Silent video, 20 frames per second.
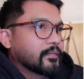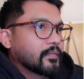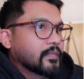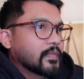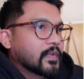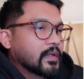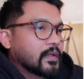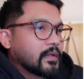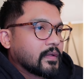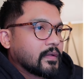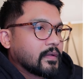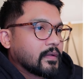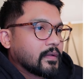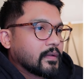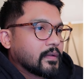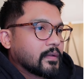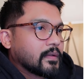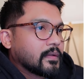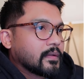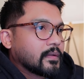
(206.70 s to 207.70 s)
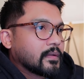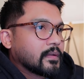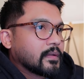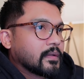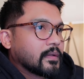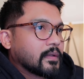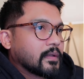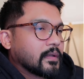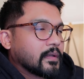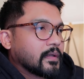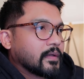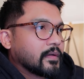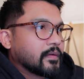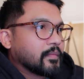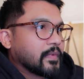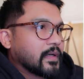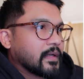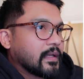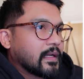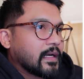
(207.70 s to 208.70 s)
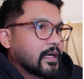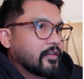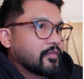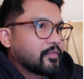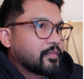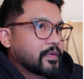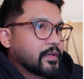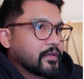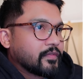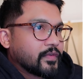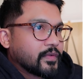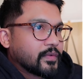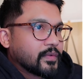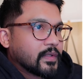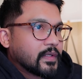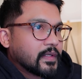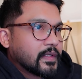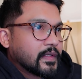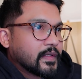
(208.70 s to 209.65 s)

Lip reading: here, my live preview.